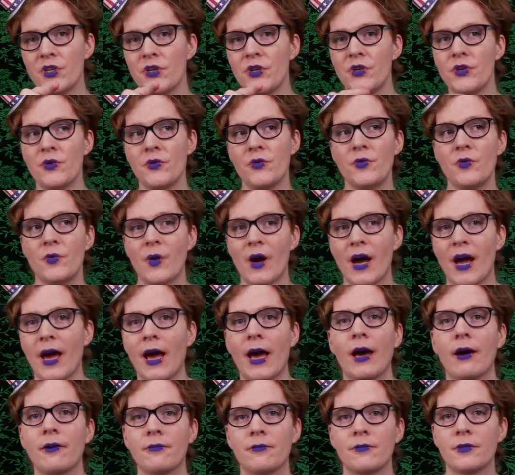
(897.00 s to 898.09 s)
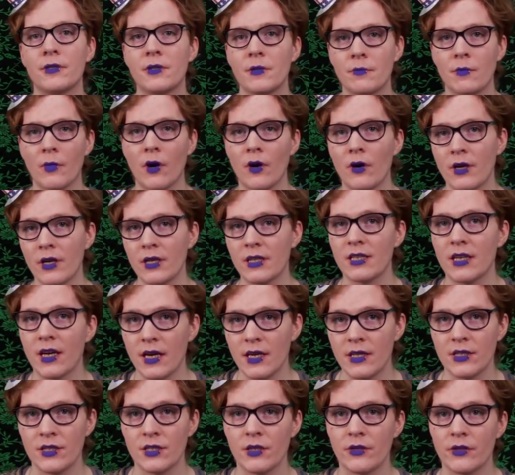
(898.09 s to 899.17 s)
You have to
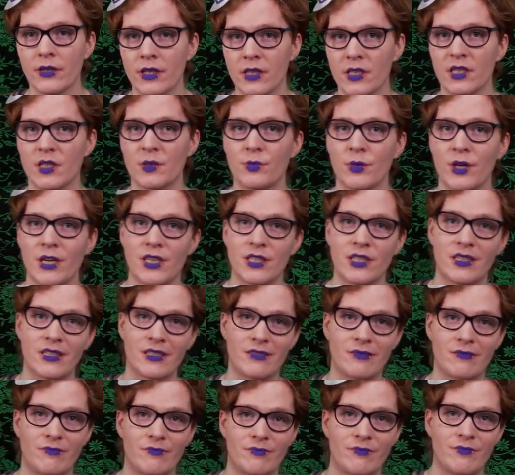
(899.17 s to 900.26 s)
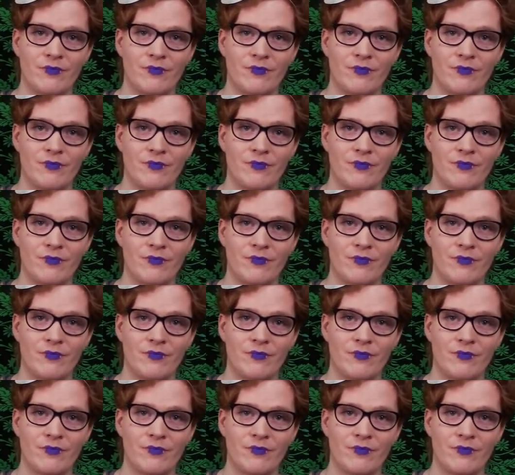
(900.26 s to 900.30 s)
marketize your expression